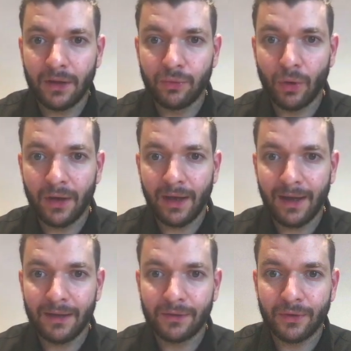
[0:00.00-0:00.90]
twentieth
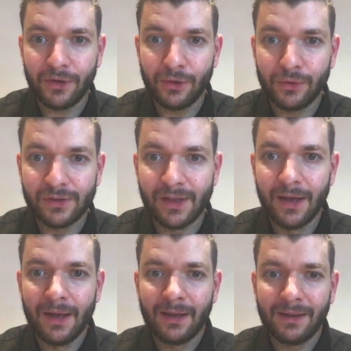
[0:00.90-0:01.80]
and reduced
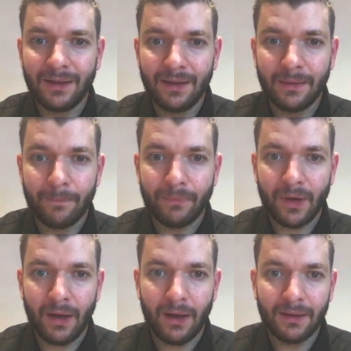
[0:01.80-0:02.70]
the
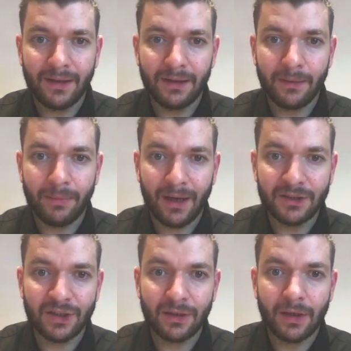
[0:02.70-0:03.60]
uh, daily
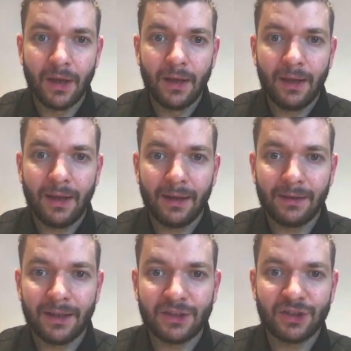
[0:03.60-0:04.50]
budget. And
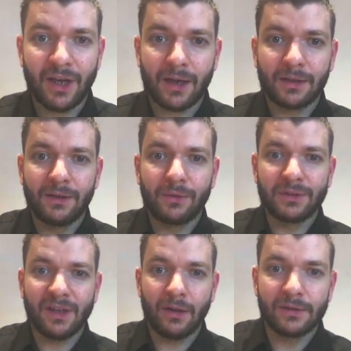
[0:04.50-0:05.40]
let's check the
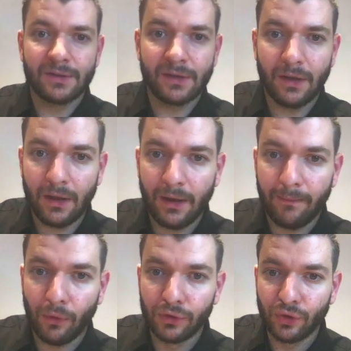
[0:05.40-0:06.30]
results um,
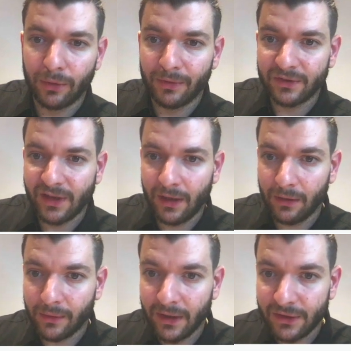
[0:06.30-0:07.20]
on normal scale,
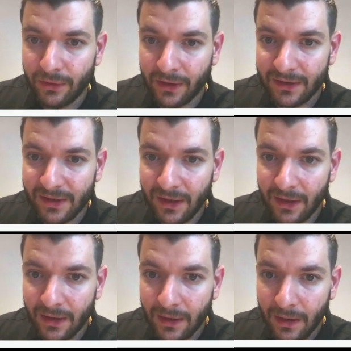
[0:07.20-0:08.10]
right? So we can see
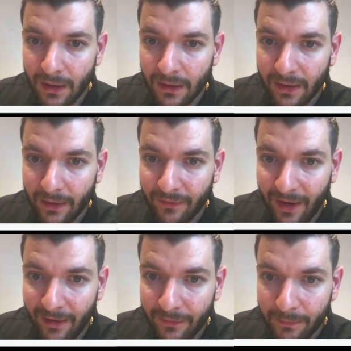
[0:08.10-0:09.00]
here like
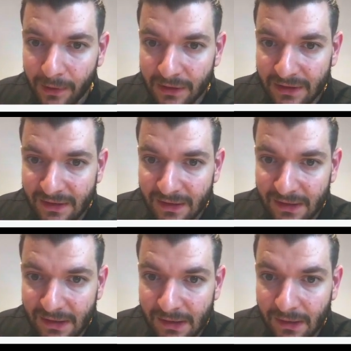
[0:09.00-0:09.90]
five
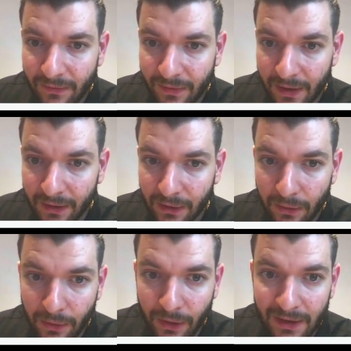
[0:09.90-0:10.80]
purchases, very
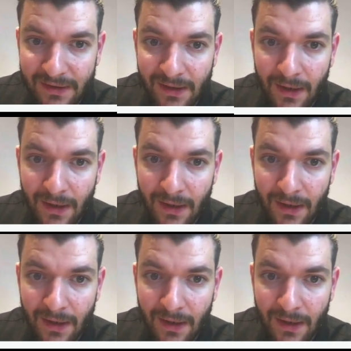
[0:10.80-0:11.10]
low R O A S,